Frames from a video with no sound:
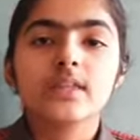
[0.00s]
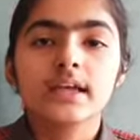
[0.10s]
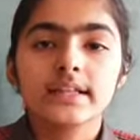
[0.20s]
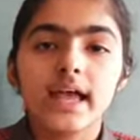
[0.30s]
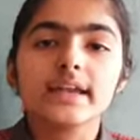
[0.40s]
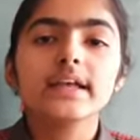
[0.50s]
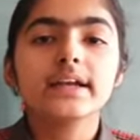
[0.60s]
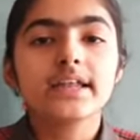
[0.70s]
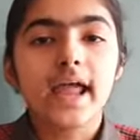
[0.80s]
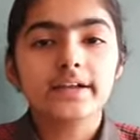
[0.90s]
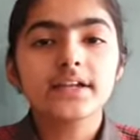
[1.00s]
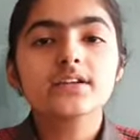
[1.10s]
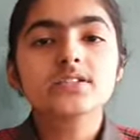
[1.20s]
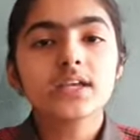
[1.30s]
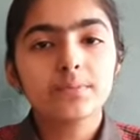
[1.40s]
Then it
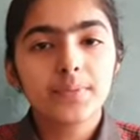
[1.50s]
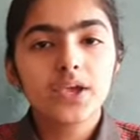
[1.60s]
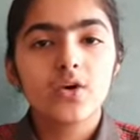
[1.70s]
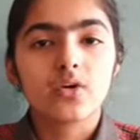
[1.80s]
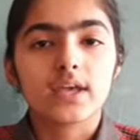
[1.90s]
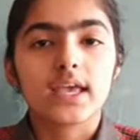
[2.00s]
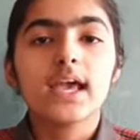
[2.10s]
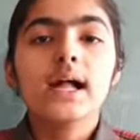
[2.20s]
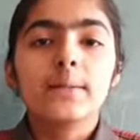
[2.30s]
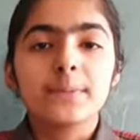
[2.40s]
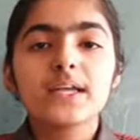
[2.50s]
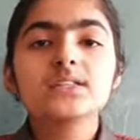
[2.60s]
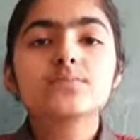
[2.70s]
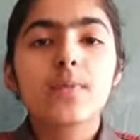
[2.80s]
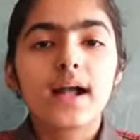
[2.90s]
enters in POK,
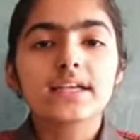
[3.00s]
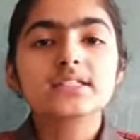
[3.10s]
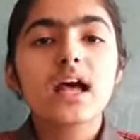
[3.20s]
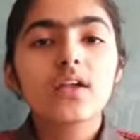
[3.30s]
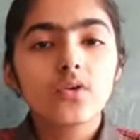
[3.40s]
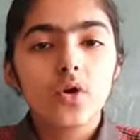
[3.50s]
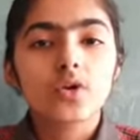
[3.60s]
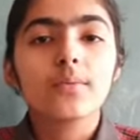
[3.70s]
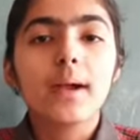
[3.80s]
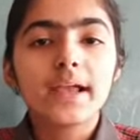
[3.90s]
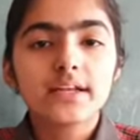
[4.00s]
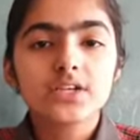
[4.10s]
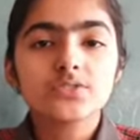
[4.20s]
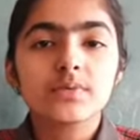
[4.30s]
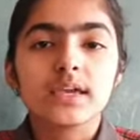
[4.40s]
means Pakistan occupied
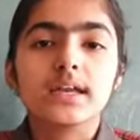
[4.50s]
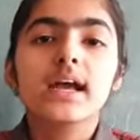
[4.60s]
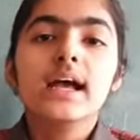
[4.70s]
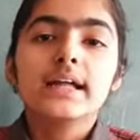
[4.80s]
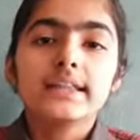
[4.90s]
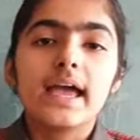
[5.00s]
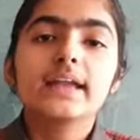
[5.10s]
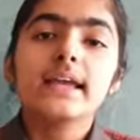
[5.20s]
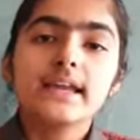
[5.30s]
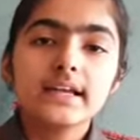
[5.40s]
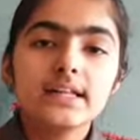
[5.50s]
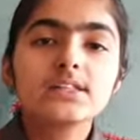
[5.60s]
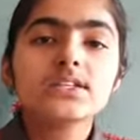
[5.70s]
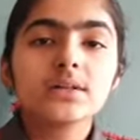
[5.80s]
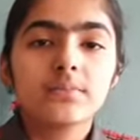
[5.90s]
Kashmir. Then in
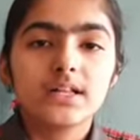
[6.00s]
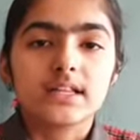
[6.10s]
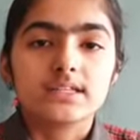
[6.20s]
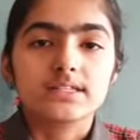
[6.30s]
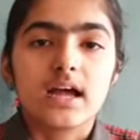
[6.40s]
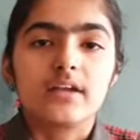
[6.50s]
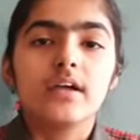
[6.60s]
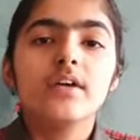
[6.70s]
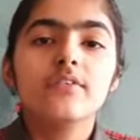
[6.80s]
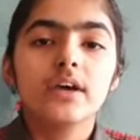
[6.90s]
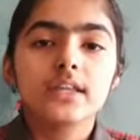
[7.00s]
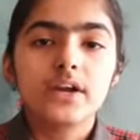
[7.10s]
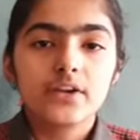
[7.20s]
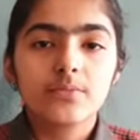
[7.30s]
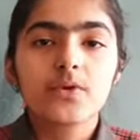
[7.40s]
Gilgit-Baltistan, where the
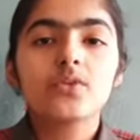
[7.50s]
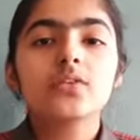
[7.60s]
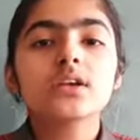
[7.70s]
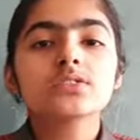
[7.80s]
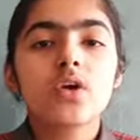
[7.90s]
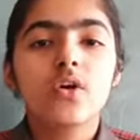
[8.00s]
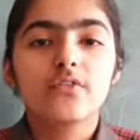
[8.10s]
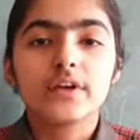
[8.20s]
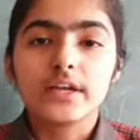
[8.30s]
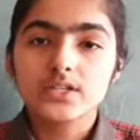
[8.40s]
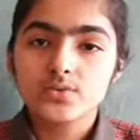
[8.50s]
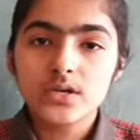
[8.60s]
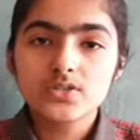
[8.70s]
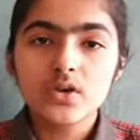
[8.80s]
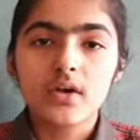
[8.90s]
tributaries of Indus were
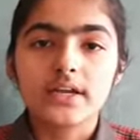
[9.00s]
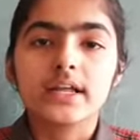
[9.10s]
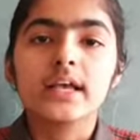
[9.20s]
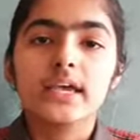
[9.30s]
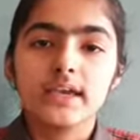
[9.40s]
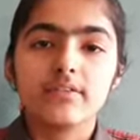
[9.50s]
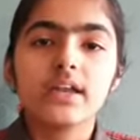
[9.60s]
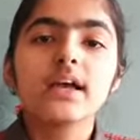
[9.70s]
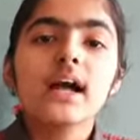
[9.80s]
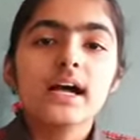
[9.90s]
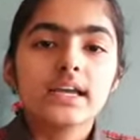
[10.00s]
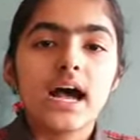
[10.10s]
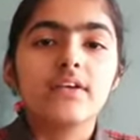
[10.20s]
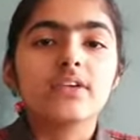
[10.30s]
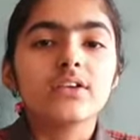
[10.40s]
joined. Even
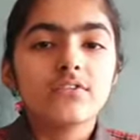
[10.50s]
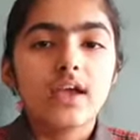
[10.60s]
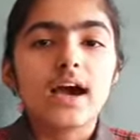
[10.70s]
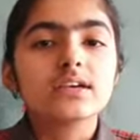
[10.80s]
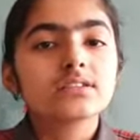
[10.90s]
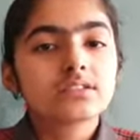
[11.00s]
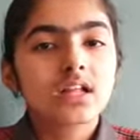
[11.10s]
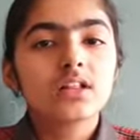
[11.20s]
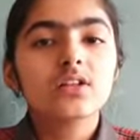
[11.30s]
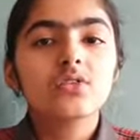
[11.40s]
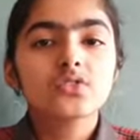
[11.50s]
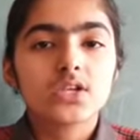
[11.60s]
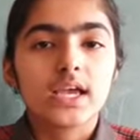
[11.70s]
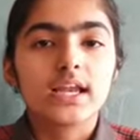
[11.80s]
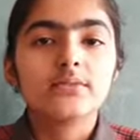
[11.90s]
Ravi, Vyas, Satluj,
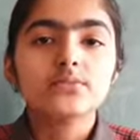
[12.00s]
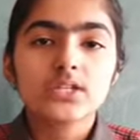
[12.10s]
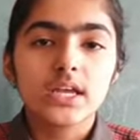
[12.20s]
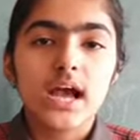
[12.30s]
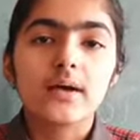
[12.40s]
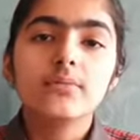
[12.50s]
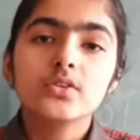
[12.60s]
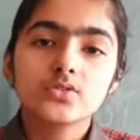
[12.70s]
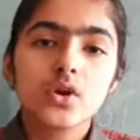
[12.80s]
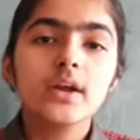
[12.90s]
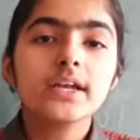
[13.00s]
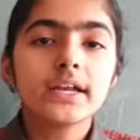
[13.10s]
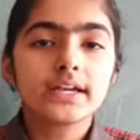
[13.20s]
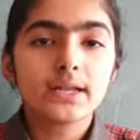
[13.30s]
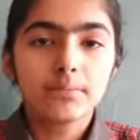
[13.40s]
Jhelum, Chenab joined
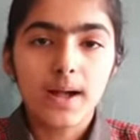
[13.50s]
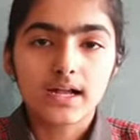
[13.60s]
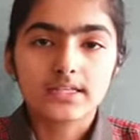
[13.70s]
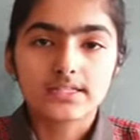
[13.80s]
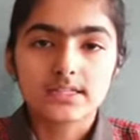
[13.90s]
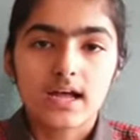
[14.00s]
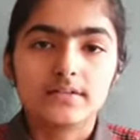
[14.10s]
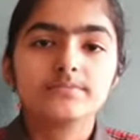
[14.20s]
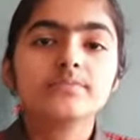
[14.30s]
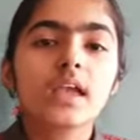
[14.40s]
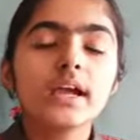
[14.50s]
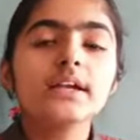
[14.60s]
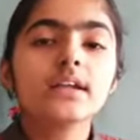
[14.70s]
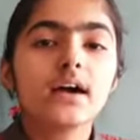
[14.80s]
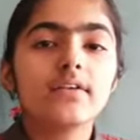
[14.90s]
it in Pakistan.
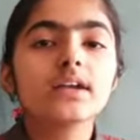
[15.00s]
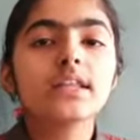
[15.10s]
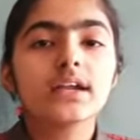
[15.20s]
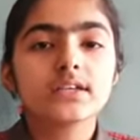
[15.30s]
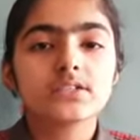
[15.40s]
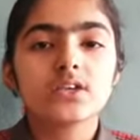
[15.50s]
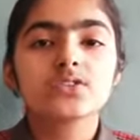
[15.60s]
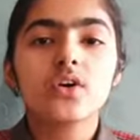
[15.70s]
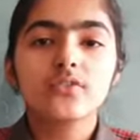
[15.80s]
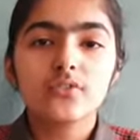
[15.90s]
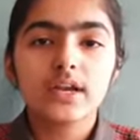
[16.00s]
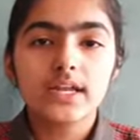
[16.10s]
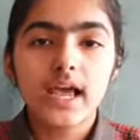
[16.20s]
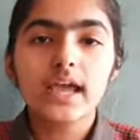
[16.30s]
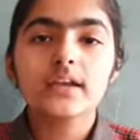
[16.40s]
It covered the distance of
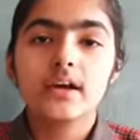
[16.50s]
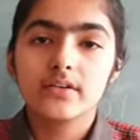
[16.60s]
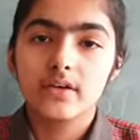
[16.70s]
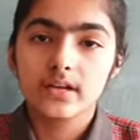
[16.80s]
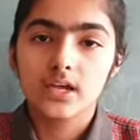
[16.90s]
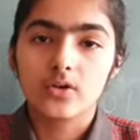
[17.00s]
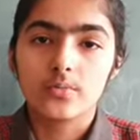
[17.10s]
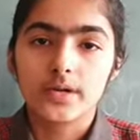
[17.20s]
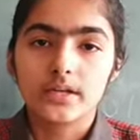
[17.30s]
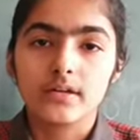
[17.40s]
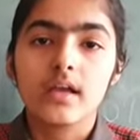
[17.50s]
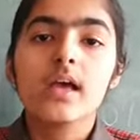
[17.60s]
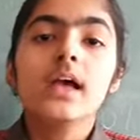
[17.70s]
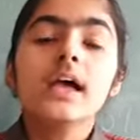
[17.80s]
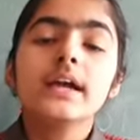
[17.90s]
2900 km.
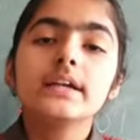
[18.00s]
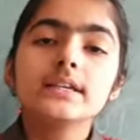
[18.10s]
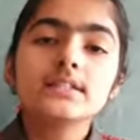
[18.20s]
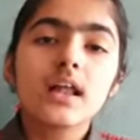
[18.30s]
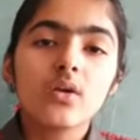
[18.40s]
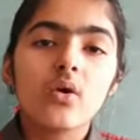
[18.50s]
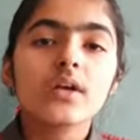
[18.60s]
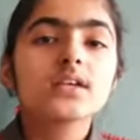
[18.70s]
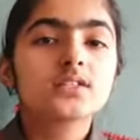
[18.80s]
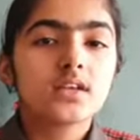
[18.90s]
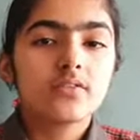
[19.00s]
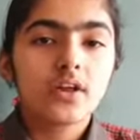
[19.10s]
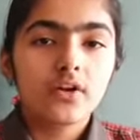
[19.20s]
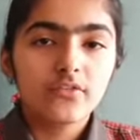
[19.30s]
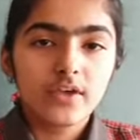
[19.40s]
It is the longest river
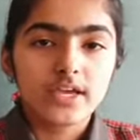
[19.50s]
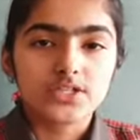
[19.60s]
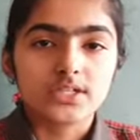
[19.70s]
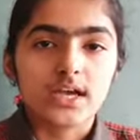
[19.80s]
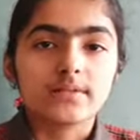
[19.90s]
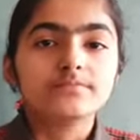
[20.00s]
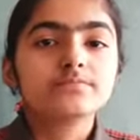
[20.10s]
of Asia.